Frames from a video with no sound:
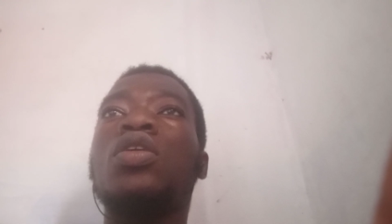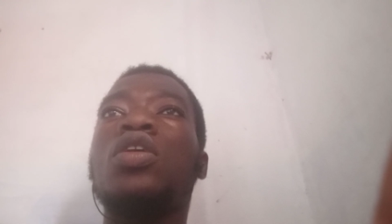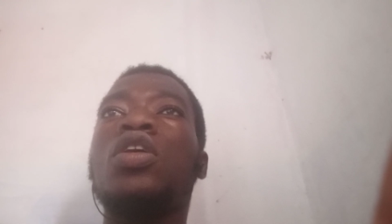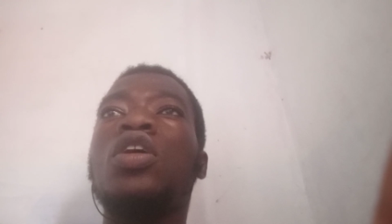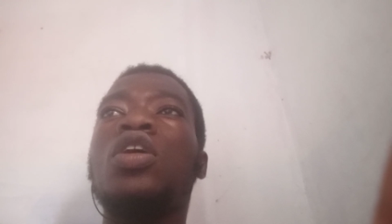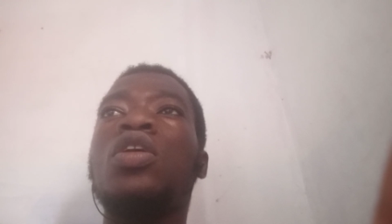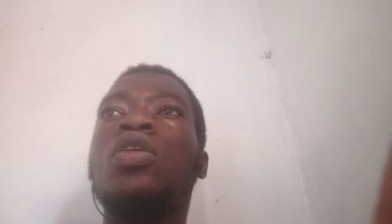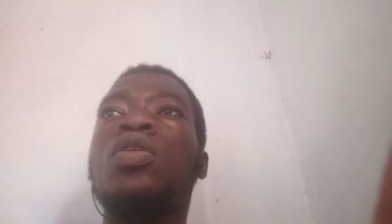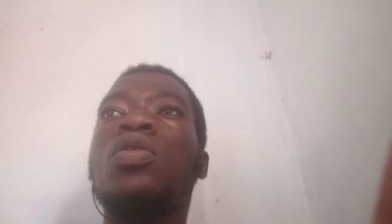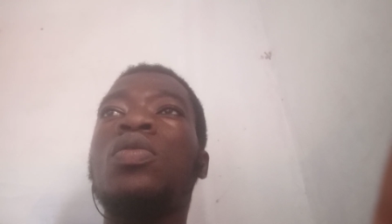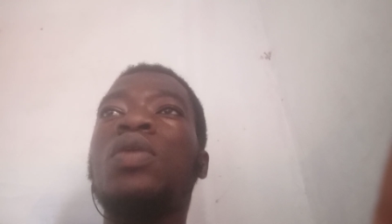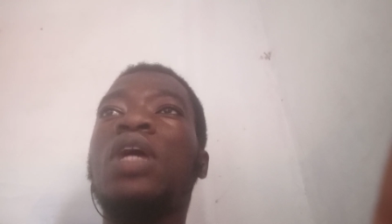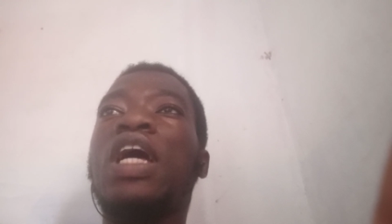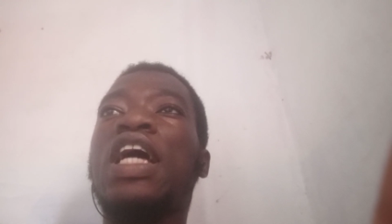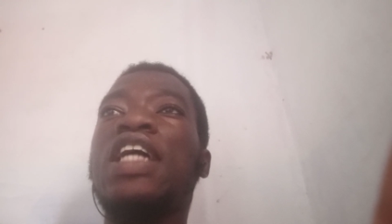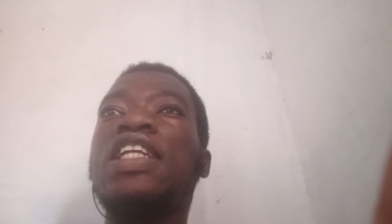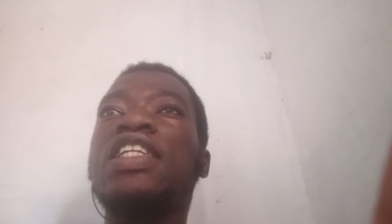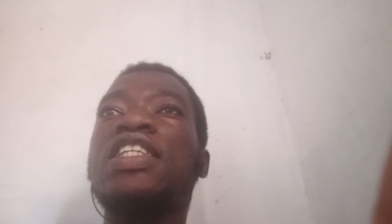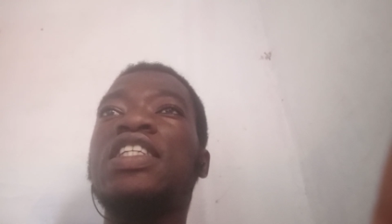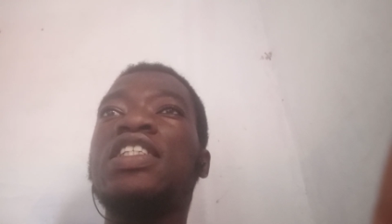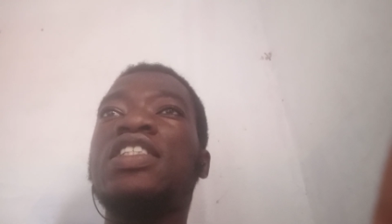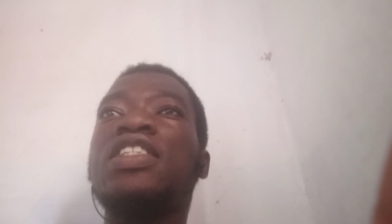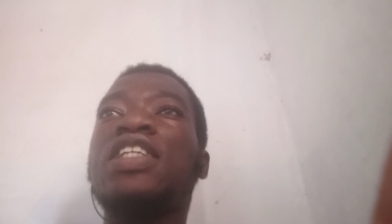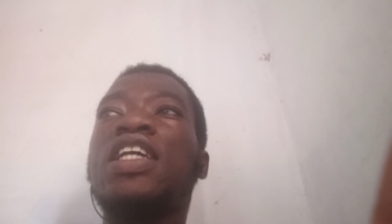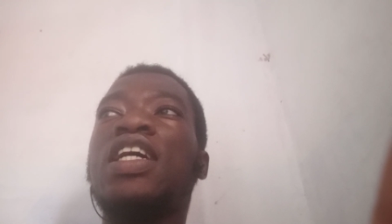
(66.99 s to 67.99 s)
you know and
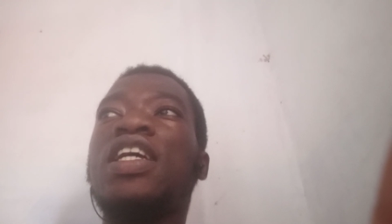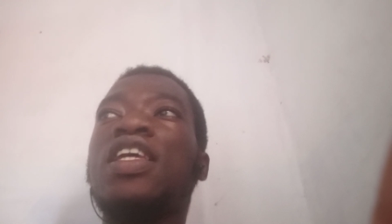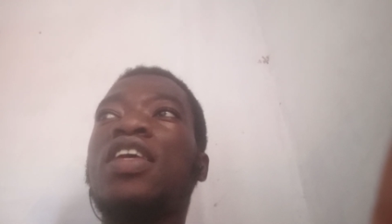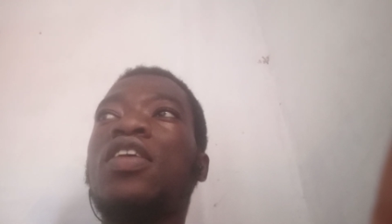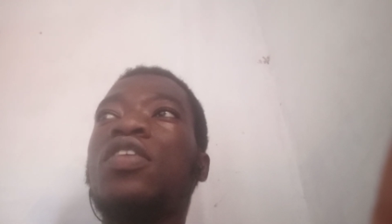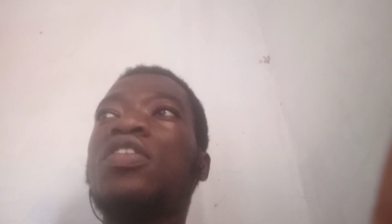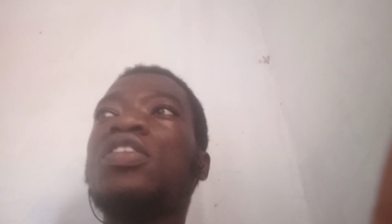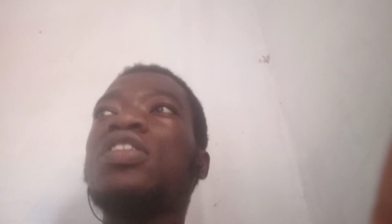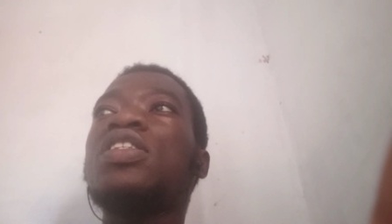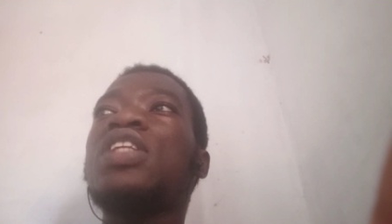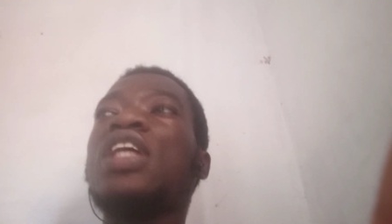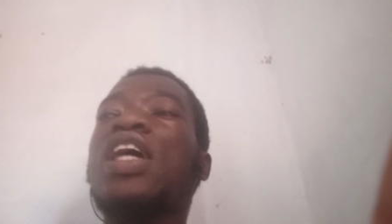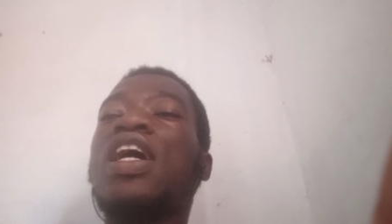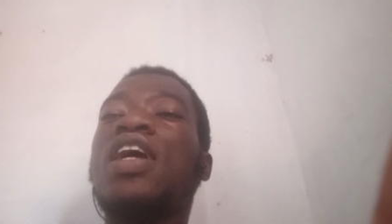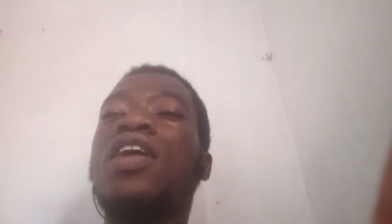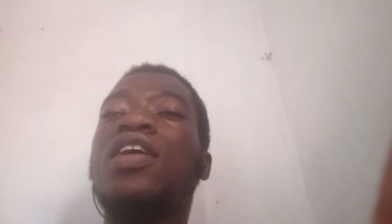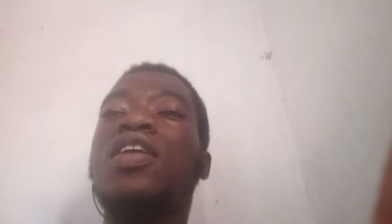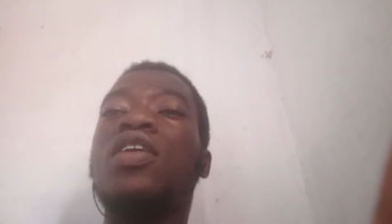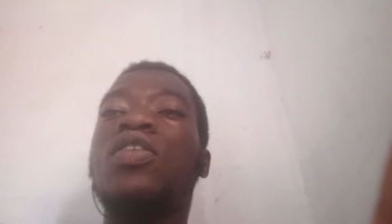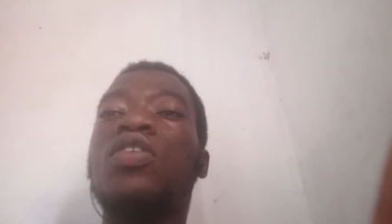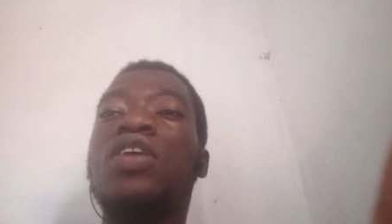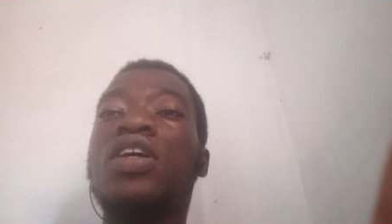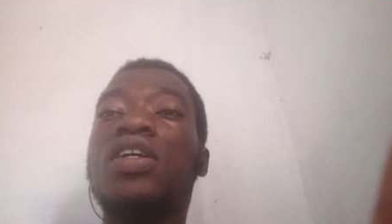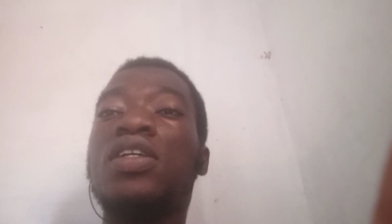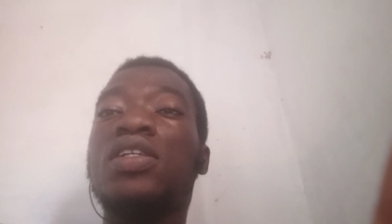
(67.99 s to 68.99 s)
these are girls that are
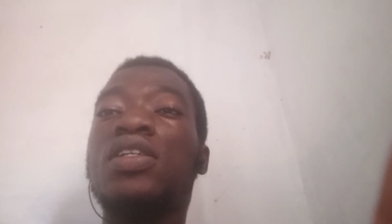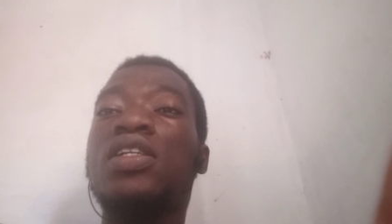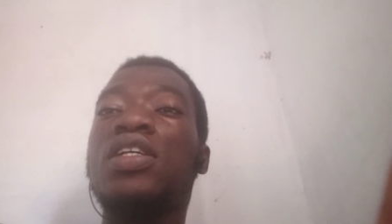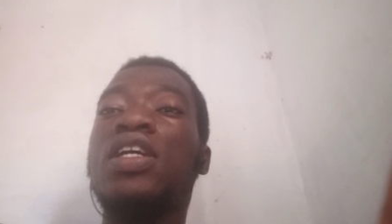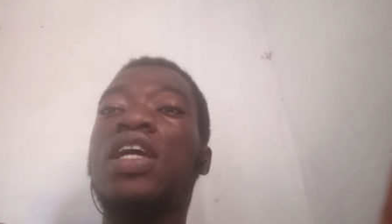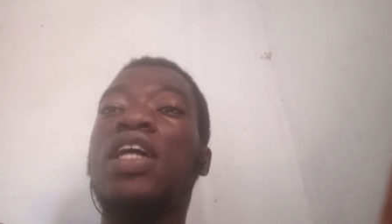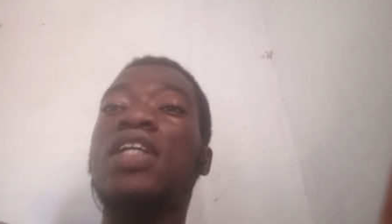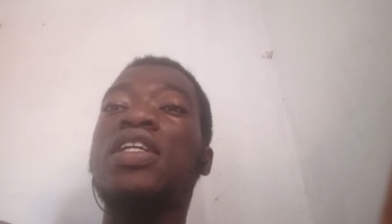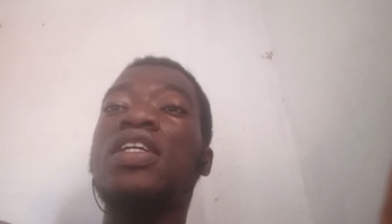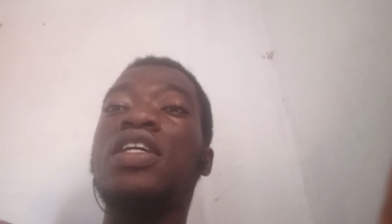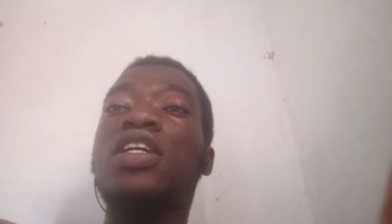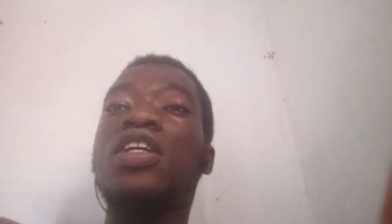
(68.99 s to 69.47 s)
currently at